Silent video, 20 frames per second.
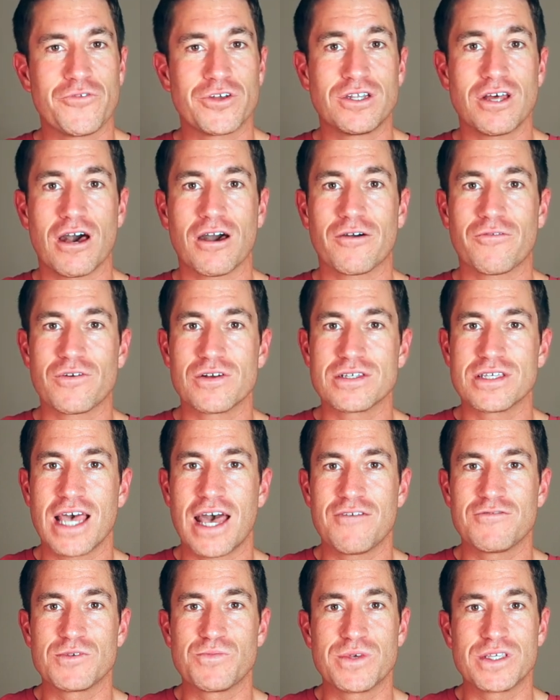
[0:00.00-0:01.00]
photographers
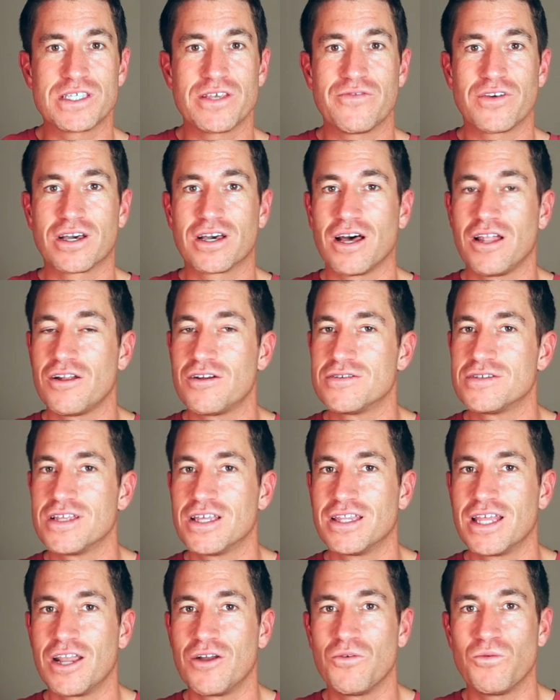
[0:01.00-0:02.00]
have specific colors
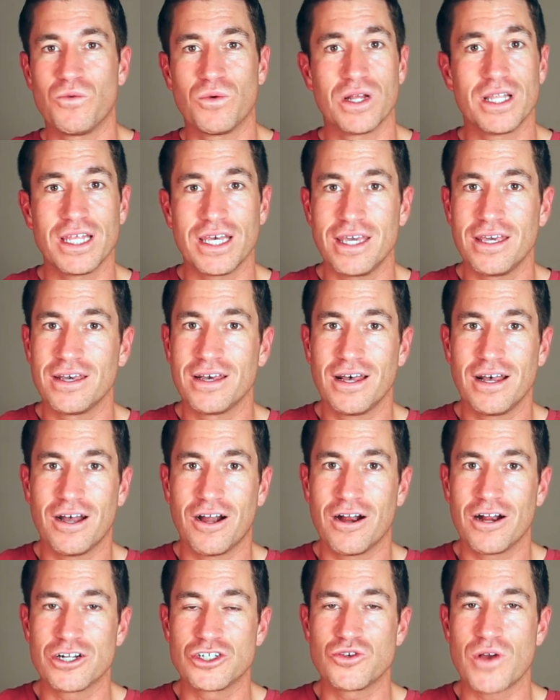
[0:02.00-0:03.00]
that they really
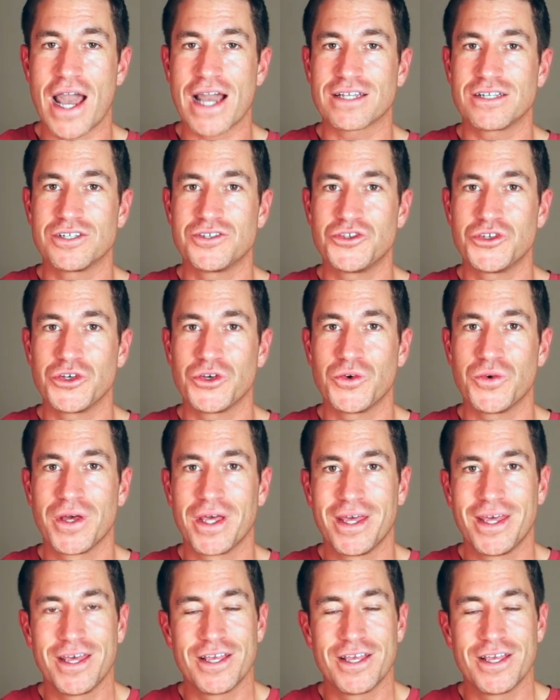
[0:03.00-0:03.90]
are attracted to.